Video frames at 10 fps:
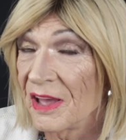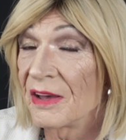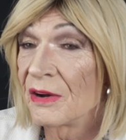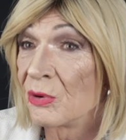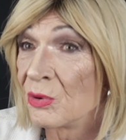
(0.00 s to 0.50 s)

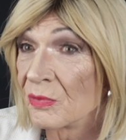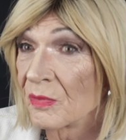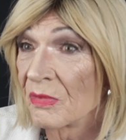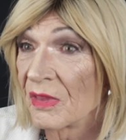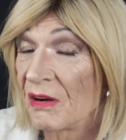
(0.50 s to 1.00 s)
hell.
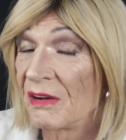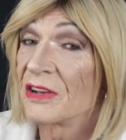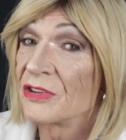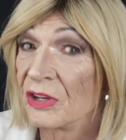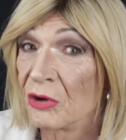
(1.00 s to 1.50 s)
I
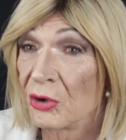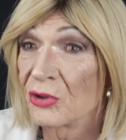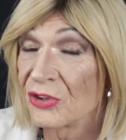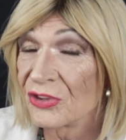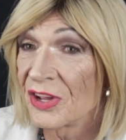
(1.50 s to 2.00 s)
actually
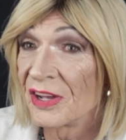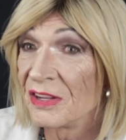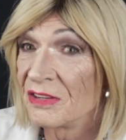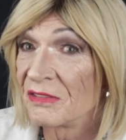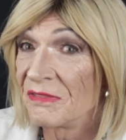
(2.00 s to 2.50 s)
got to the
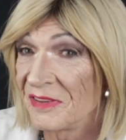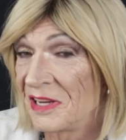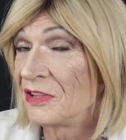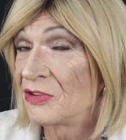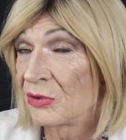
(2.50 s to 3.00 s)
stage of
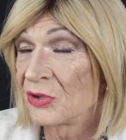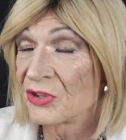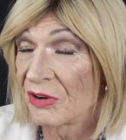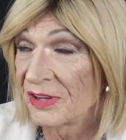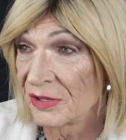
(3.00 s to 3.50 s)
feeling
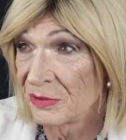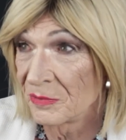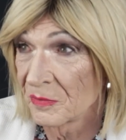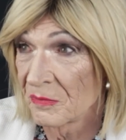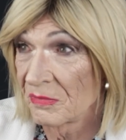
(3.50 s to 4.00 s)
suicidal
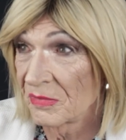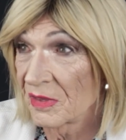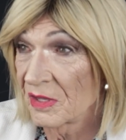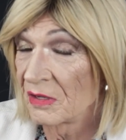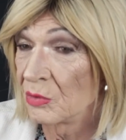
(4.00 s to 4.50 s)

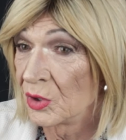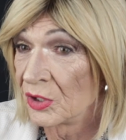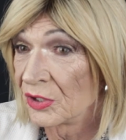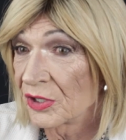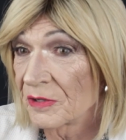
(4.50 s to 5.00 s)
at
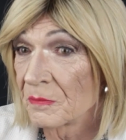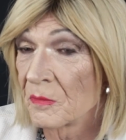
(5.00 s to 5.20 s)
work.